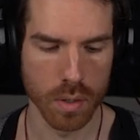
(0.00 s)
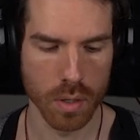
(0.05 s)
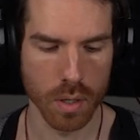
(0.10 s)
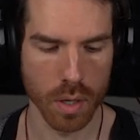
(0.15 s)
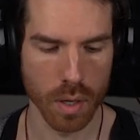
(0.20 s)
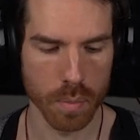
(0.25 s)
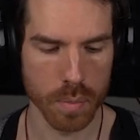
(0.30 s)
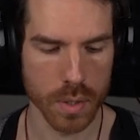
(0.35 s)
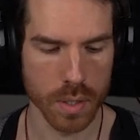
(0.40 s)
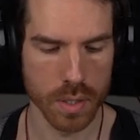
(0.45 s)

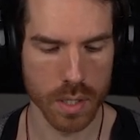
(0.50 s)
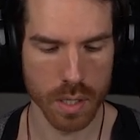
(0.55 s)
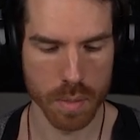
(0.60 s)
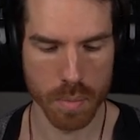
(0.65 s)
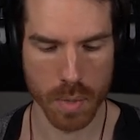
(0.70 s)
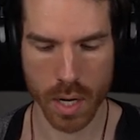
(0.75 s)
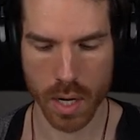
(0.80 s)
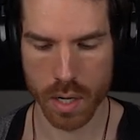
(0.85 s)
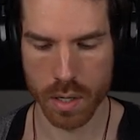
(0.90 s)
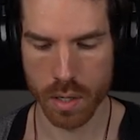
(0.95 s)
up to D
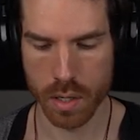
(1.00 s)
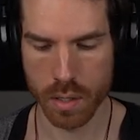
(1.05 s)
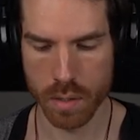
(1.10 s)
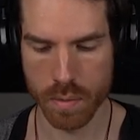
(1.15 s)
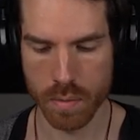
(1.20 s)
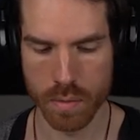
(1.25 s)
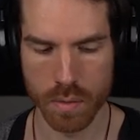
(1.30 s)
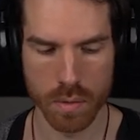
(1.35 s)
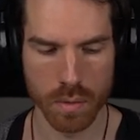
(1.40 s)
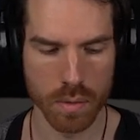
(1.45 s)
minor,
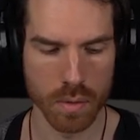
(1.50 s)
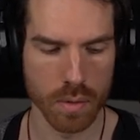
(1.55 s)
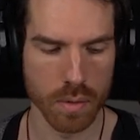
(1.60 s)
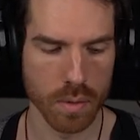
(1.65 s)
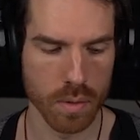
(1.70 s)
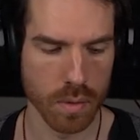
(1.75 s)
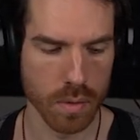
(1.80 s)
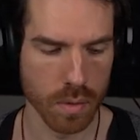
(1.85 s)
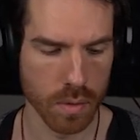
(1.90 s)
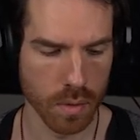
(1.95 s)

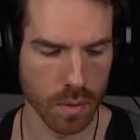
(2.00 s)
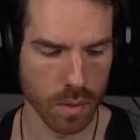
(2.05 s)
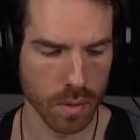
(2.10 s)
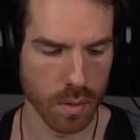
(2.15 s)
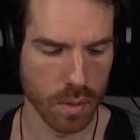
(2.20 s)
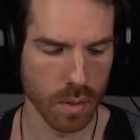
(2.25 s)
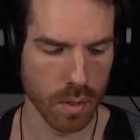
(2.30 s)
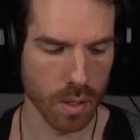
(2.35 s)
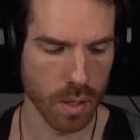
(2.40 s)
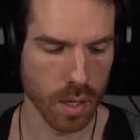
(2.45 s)

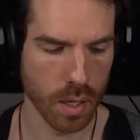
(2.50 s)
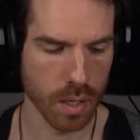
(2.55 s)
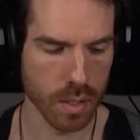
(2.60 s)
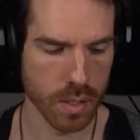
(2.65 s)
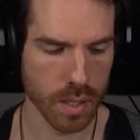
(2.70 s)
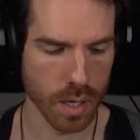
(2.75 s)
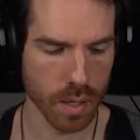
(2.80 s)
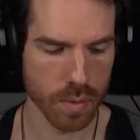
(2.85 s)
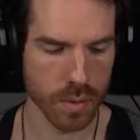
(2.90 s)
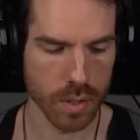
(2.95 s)
and
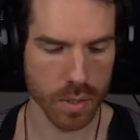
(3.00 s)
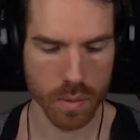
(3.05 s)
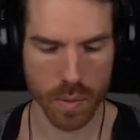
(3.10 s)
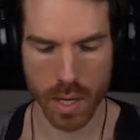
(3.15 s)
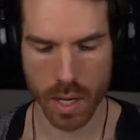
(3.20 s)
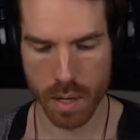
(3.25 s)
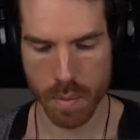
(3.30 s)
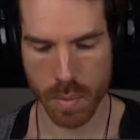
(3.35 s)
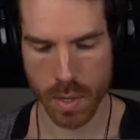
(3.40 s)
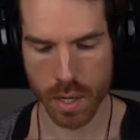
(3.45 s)
down to
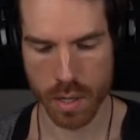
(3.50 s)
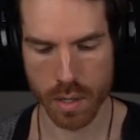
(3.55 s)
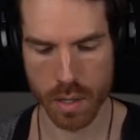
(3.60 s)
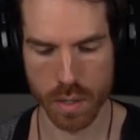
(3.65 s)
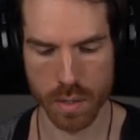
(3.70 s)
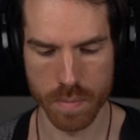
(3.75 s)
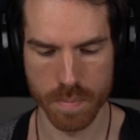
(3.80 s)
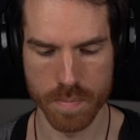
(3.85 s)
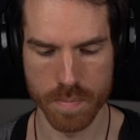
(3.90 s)
A minor.